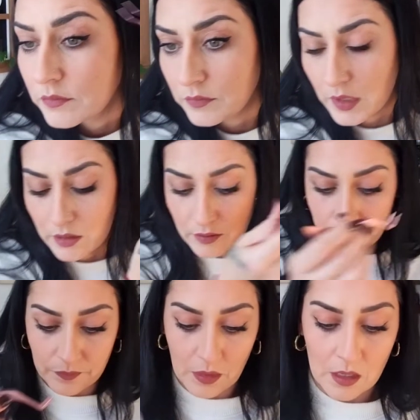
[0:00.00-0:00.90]
There.
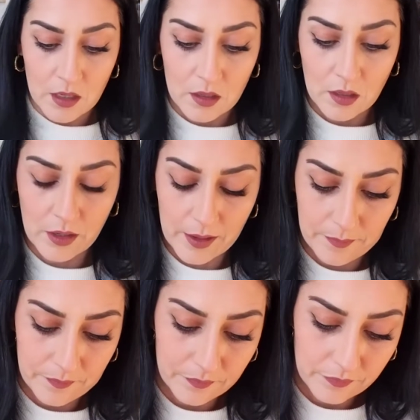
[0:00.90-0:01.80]
Okay.
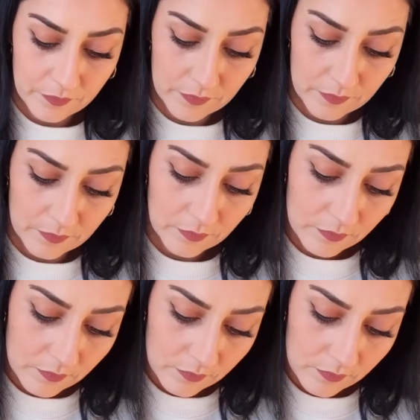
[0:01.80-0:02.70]

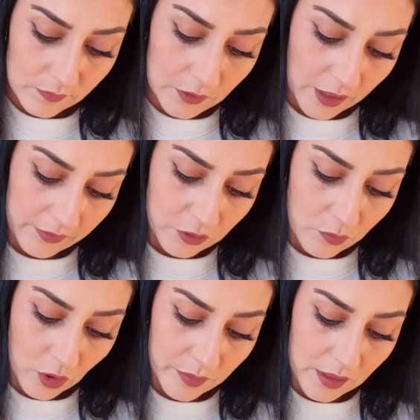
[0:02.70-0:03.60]
So I have two
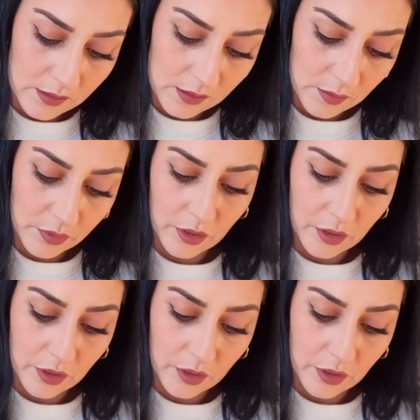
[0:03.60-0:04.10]
more pieces to put